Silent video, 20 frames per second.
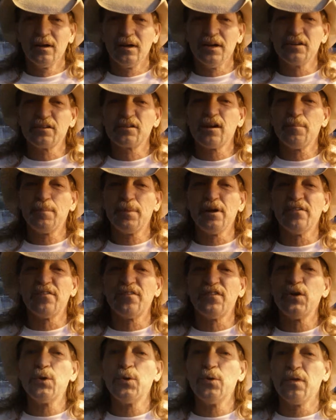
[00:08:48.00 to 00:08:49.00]
It's going to be a
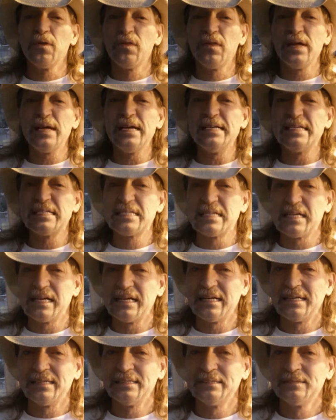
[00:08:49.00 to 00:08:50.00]
few of these
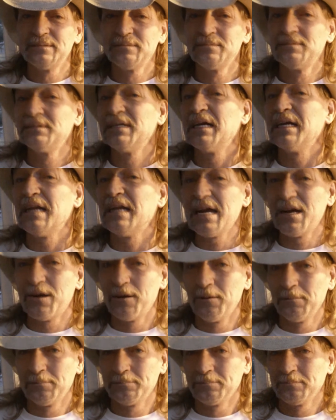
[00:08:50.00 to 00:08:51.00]
later.